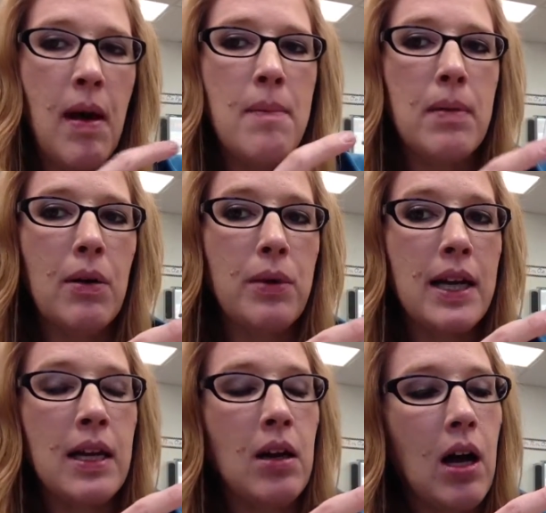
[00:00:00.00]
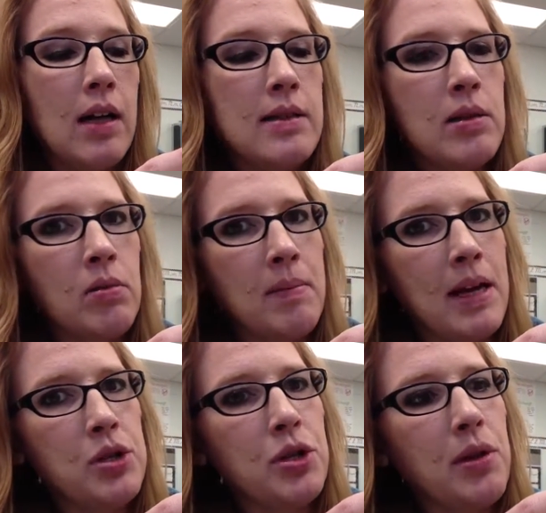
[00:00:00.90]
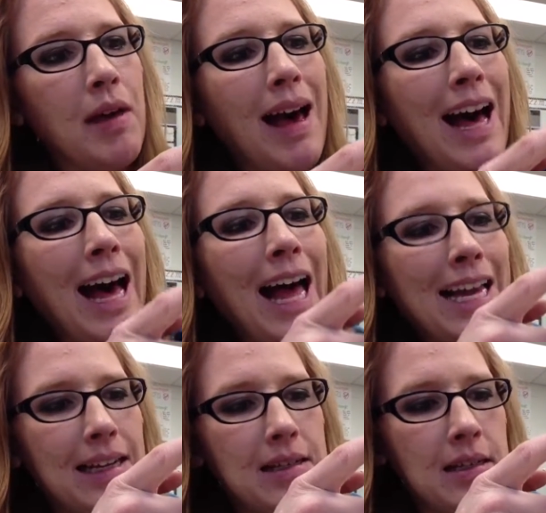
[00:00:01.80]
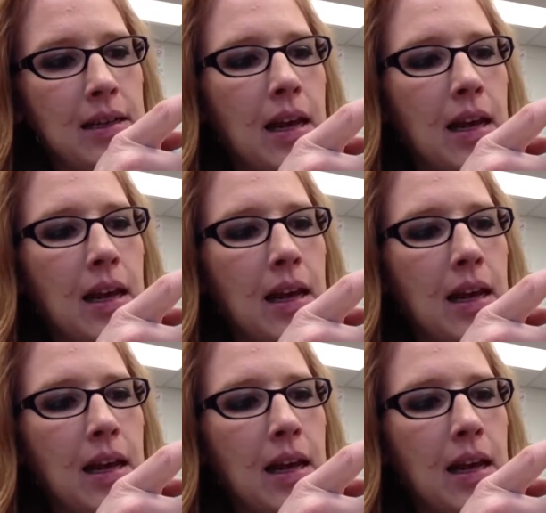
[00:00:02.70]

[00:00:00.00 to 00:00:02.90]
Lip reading: but we can also measure the height.